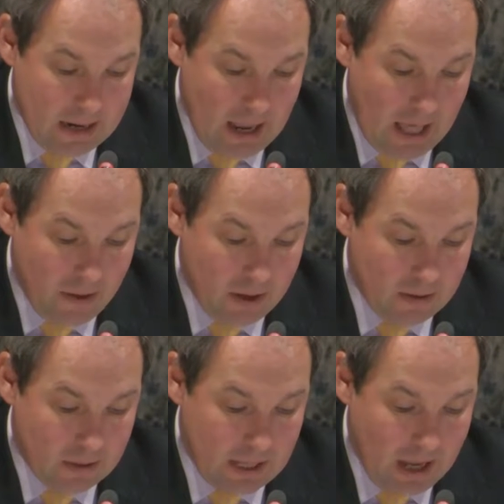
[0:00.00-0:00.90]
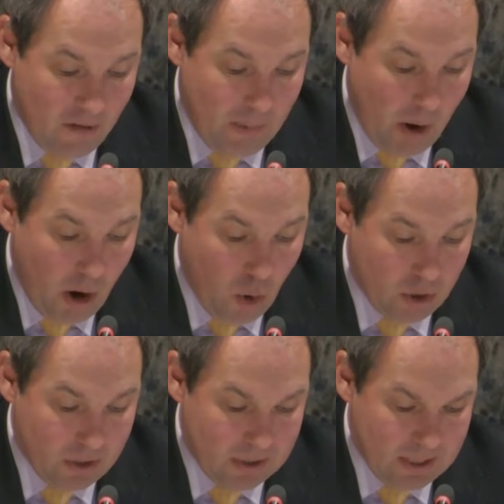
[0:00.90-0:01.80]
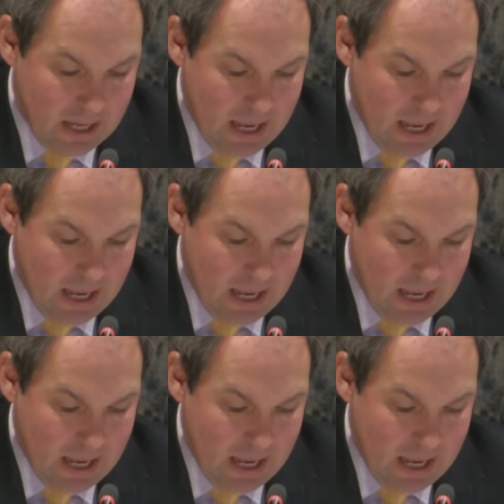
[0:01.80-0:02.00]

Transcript: other kind of power holders,